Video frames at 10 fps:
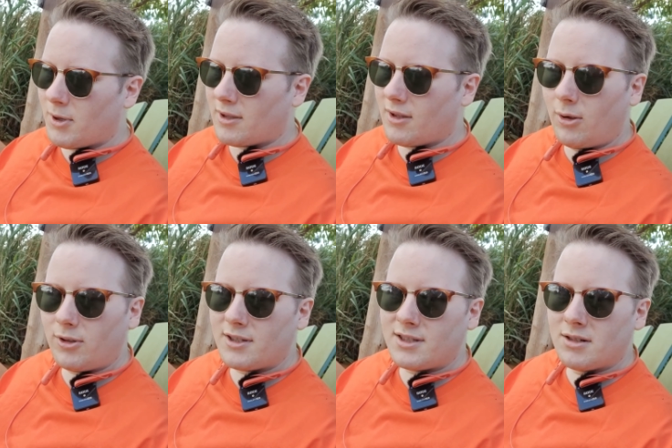But the
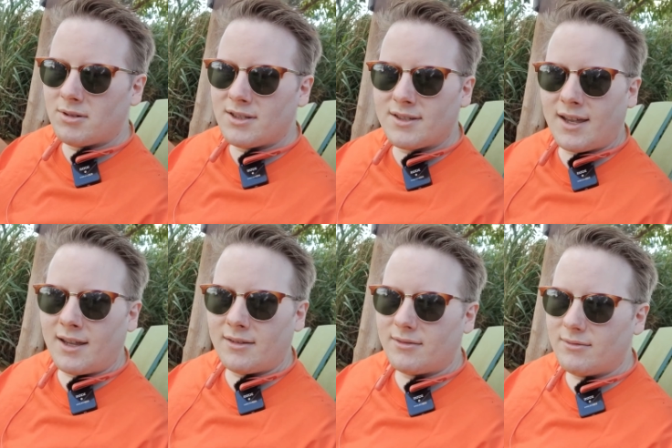whole idea is
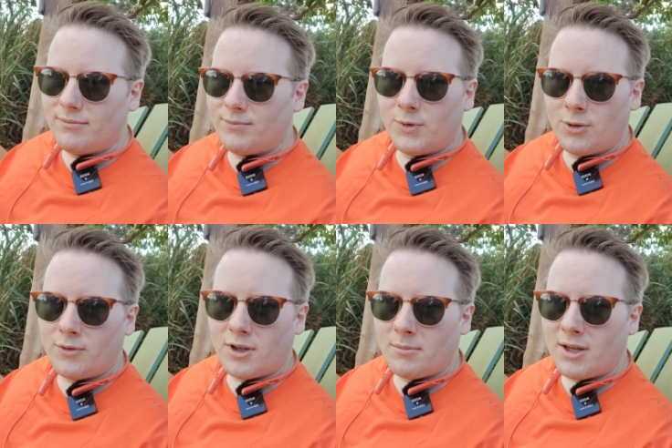that
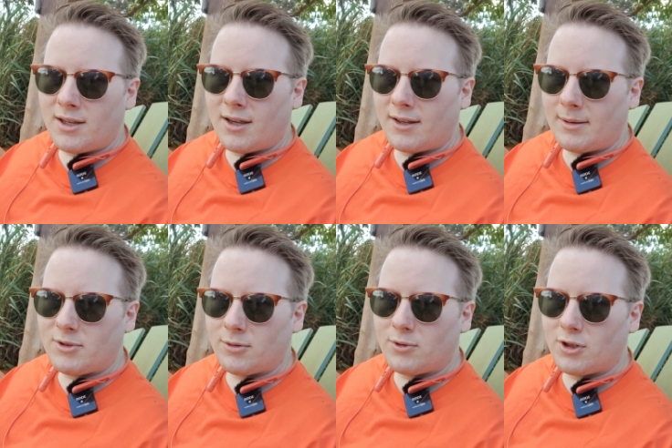Nuvia are making a
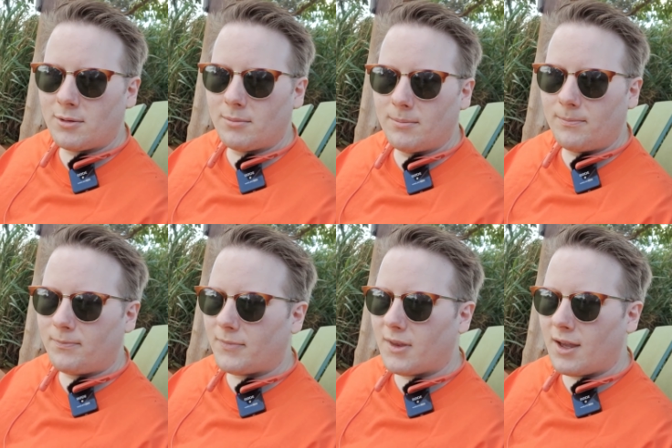laptop chip,
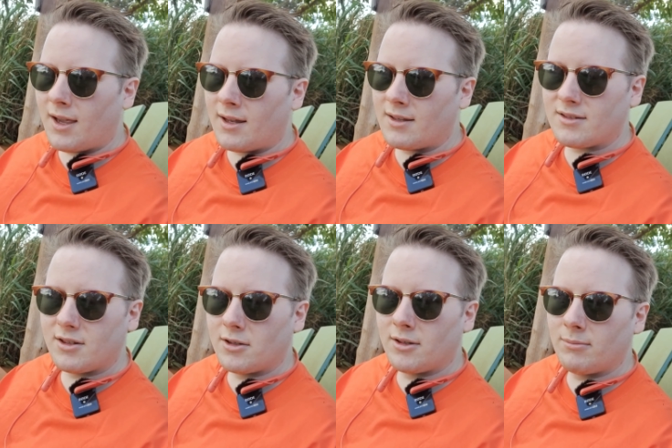and it's
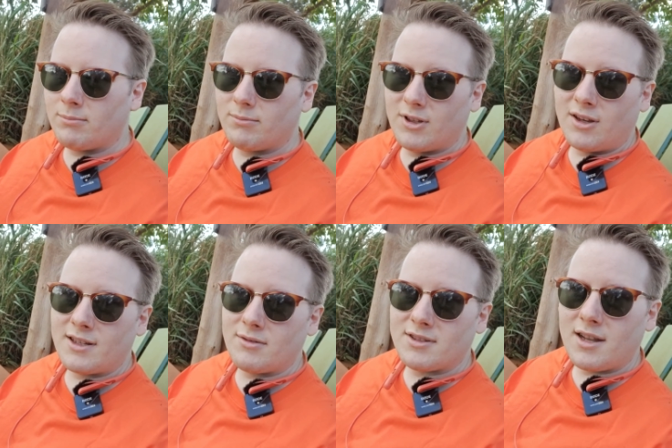gonna. The
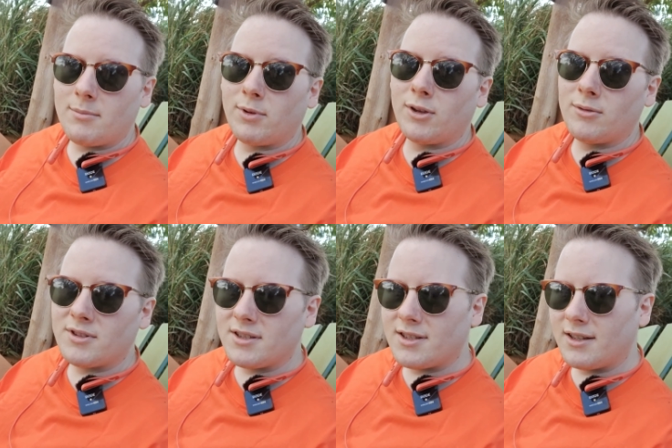idea is that it
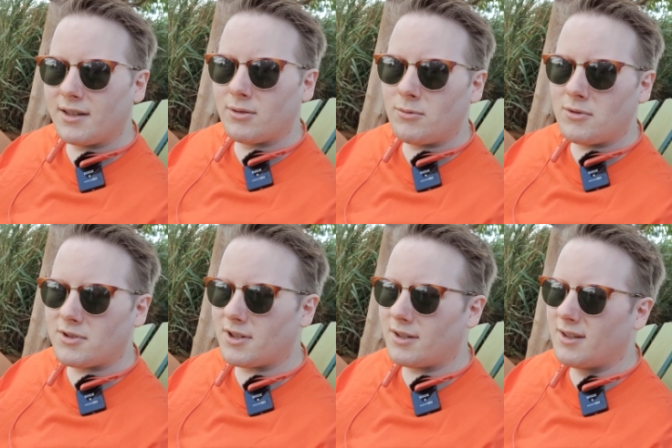blows Intel out of the
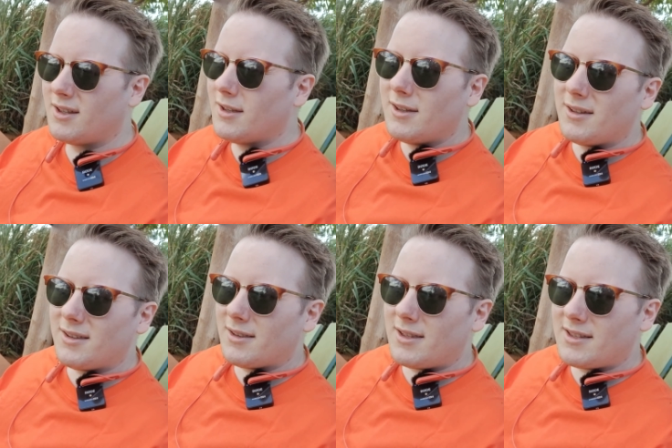water.
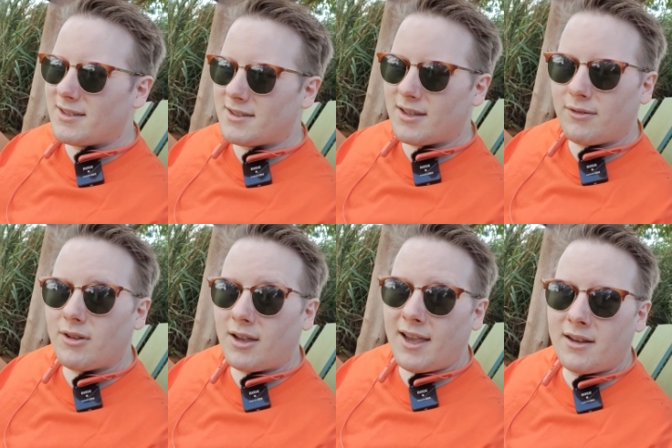This is, a,
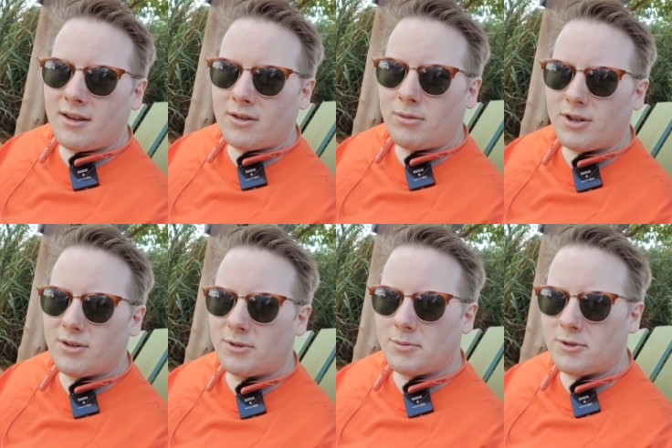again, another
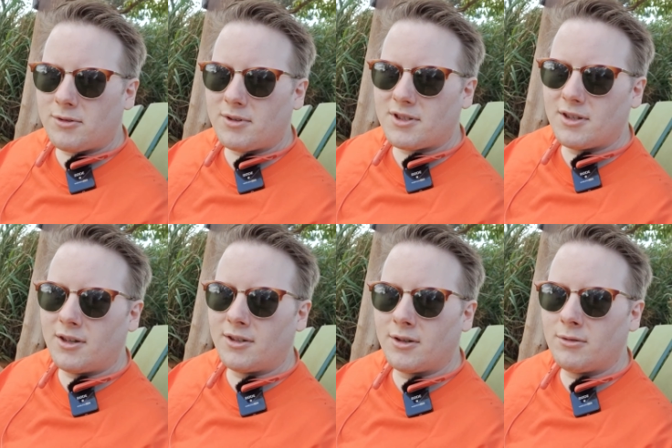question I want to put to
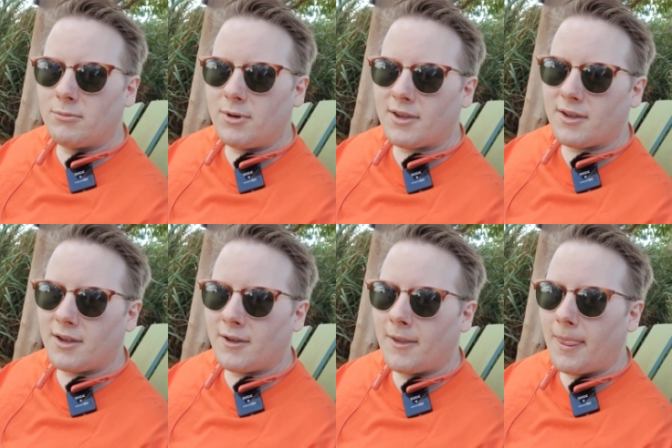Cristiano,
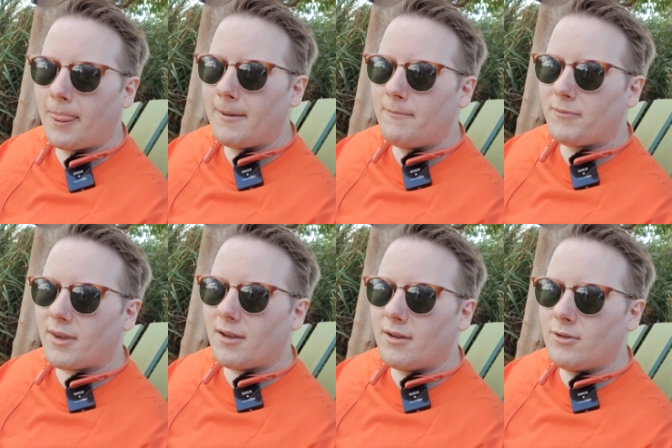whether
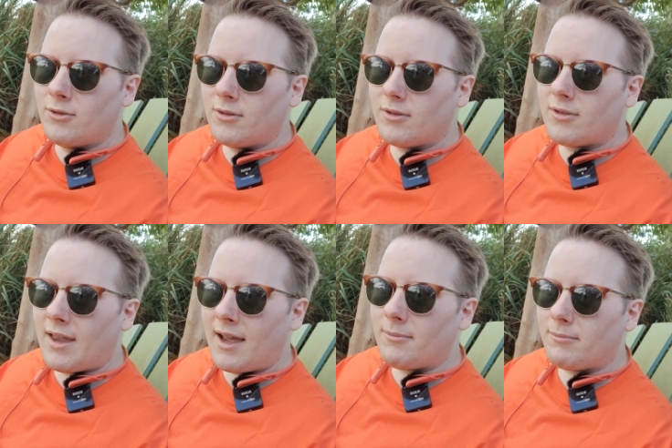
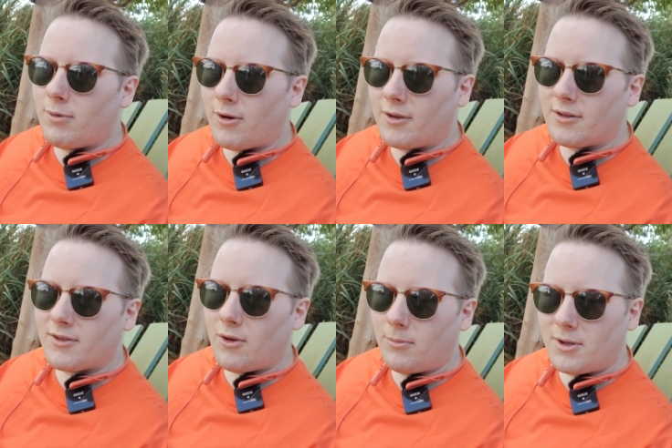that
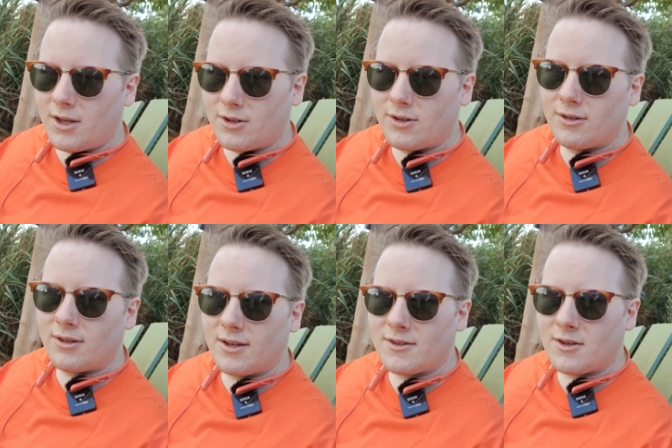product's
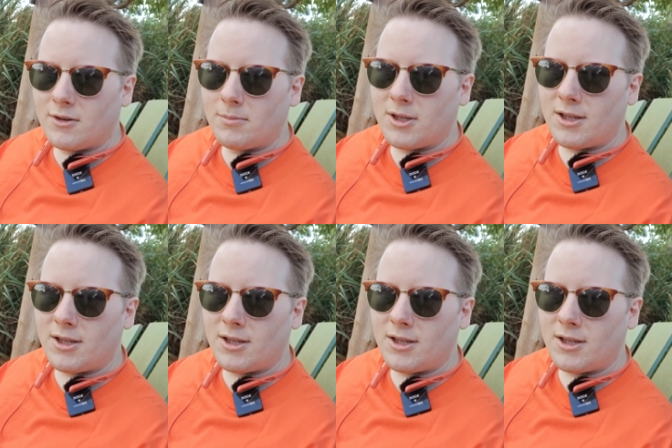competition is going to